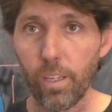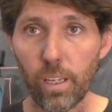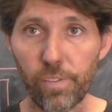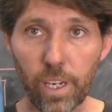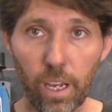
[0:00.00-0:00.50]

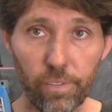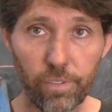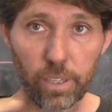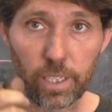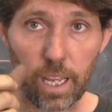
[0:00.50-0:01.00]
If you can't
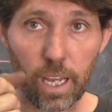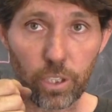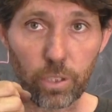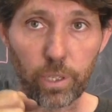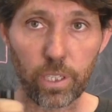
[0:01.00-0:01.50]
find a
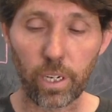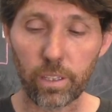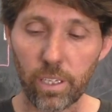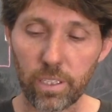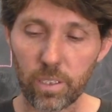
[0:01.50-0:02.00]
larger switch
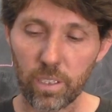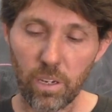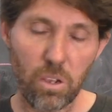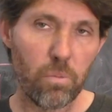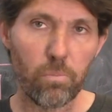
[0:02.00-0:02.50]
like this,
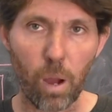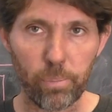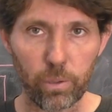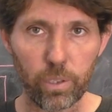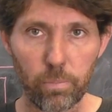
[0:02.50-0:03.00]
might
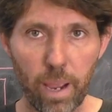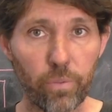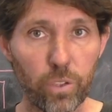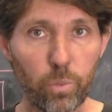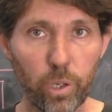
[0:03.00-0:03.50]
be good to
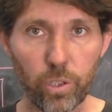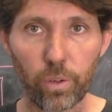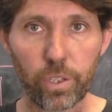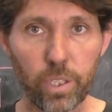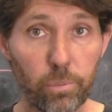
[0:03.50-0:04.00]
mount the switch
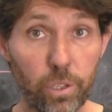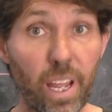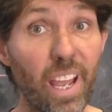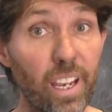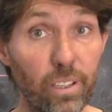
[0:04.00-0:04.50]
onto some sort of
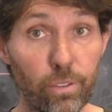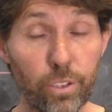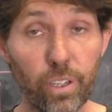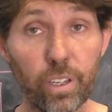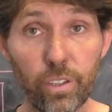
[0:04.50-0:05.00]
handle
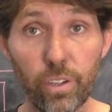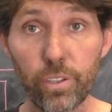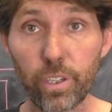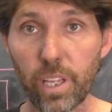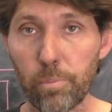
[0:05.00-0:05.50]
so you can
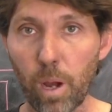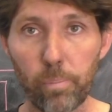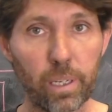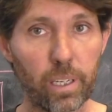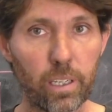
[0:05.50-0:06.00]
use it. That might
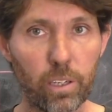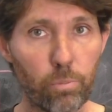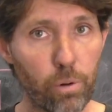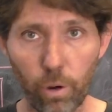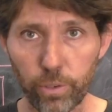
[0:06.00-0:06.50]
be a little
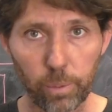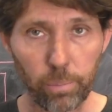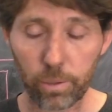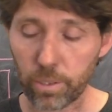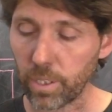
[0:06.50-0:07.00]
project
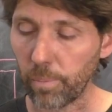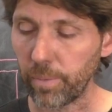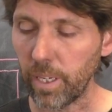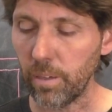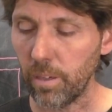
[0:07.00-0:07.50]
box or
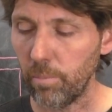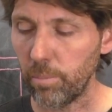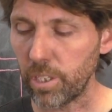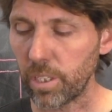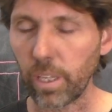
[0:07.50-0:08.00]
something,
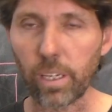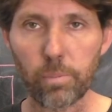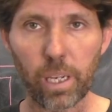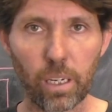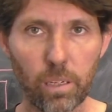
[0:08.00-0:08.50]
but just something to
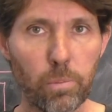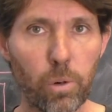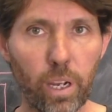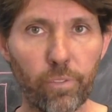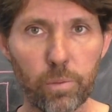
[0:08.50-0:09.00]
make it a little bit
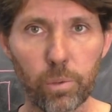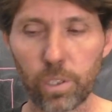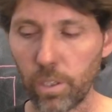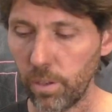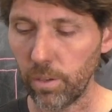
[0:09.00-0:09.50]
more comfortable
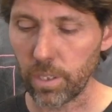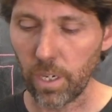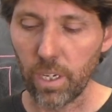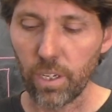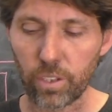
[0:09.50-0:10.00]
to use
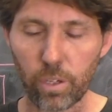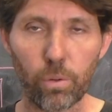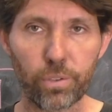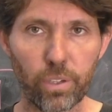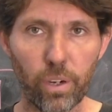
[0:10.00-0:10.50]
so you
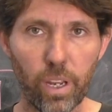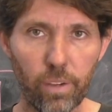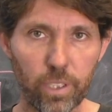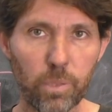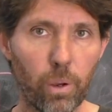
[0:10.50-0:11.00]
also don't
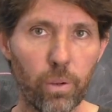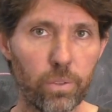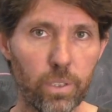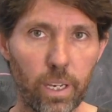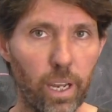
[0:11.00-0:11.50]
have
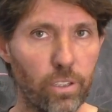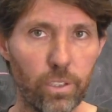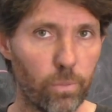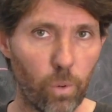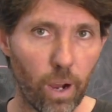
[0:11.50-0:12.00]
exposed
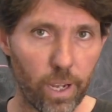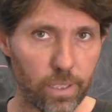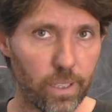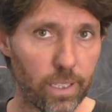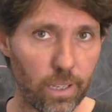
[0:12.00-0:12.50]
connections and wires
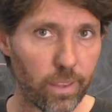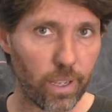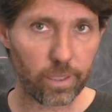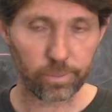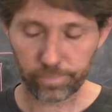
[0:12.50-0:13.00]
and things like
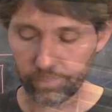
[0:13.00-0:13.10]
that.